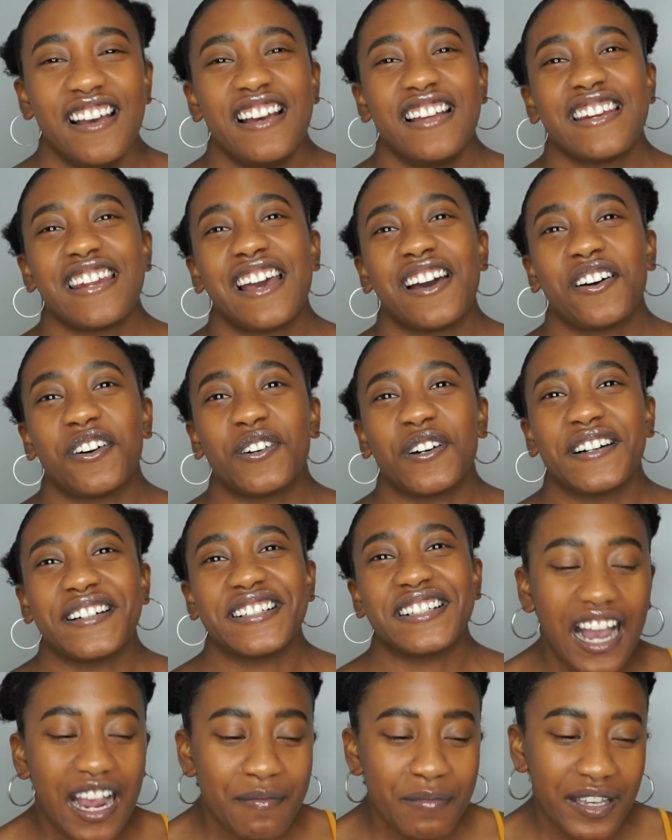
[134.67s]
Now,
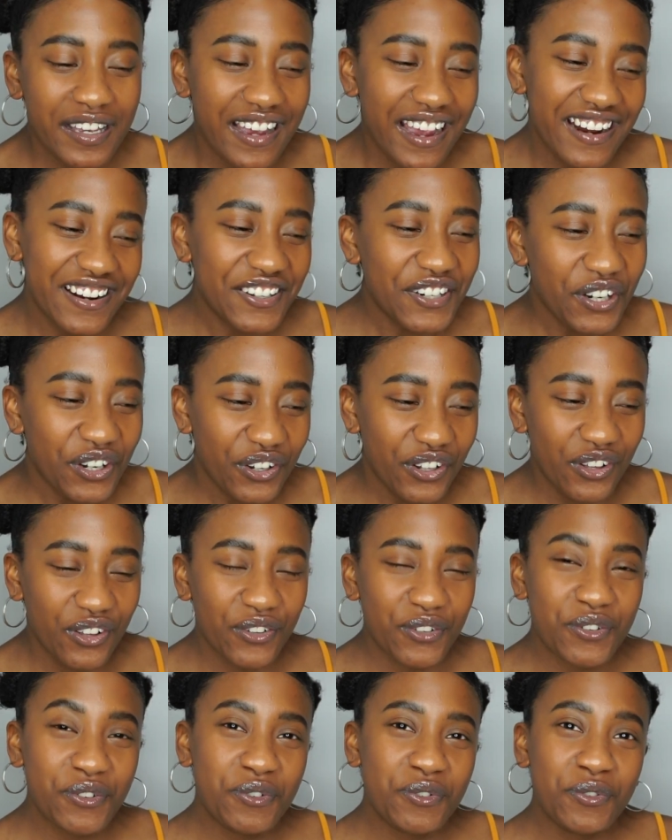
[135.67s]
I'm the kind of
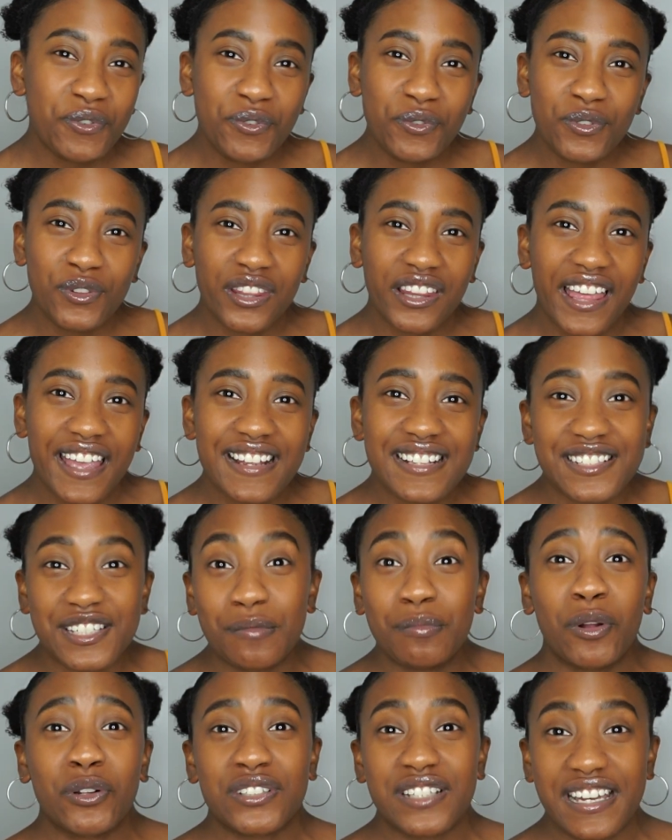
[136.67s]
girl who likes
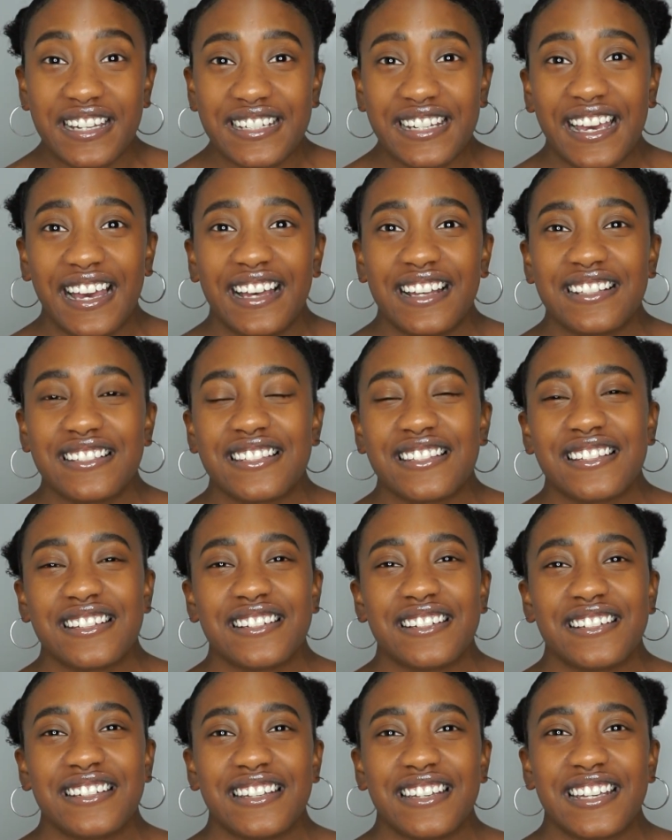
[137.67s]
to multitask,
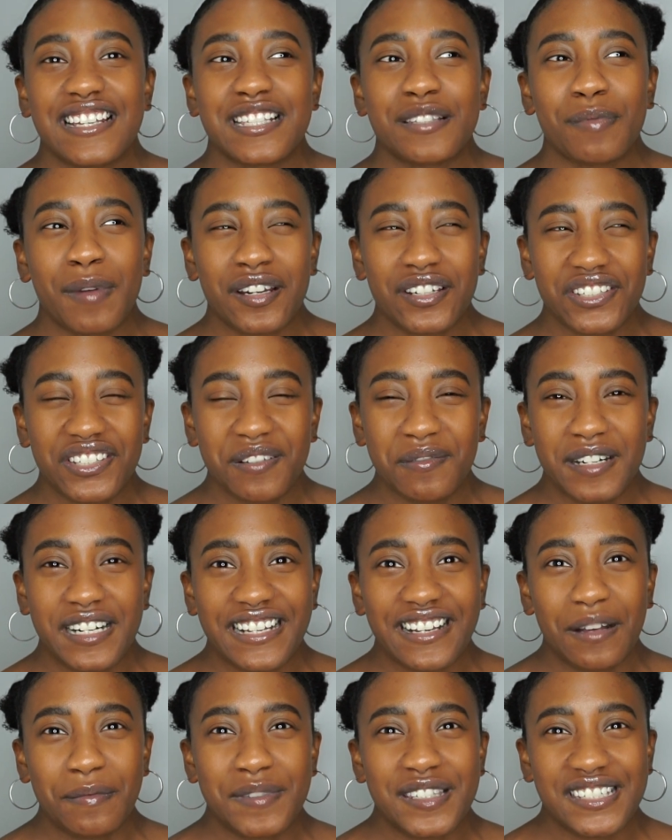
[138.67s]
especially when
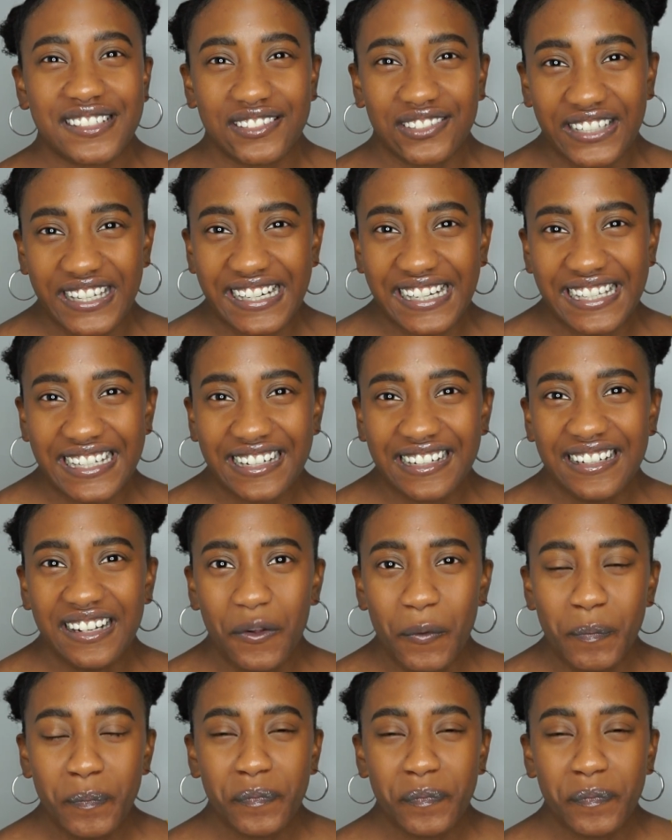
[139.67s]
it comes to cleaning.